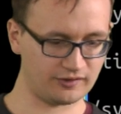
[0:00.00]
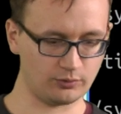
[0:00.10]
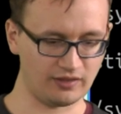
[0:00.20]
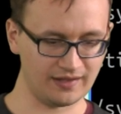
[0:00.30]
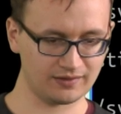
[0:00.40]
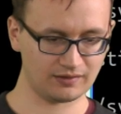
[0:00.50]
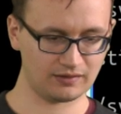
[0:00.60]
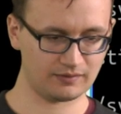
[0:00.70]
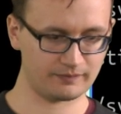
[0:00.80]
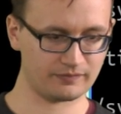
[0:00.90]
you do that,
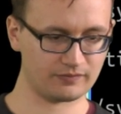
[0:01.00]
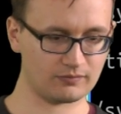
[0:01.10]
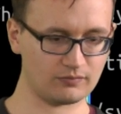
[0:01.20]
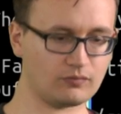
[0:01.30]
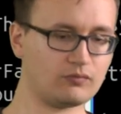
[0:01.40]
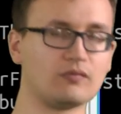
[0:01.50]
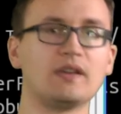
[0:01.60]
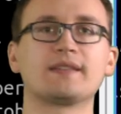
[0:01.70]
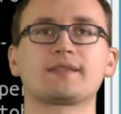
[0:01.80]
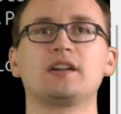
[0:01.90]

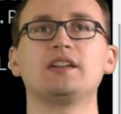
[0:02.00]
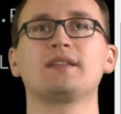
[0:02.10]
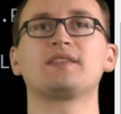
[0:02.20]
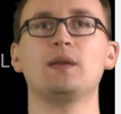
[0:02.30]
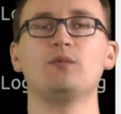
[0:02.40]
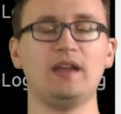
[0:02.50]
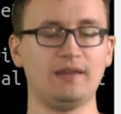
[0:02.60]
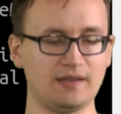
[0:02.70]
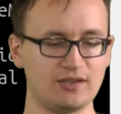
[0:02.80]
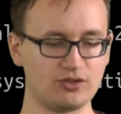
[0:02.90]
it's starting the same way
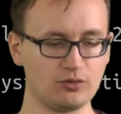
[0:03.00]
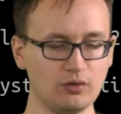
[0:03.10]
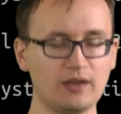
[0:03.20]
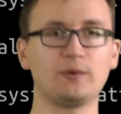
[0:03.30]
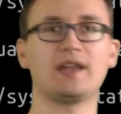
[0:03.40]
as agent 2, and we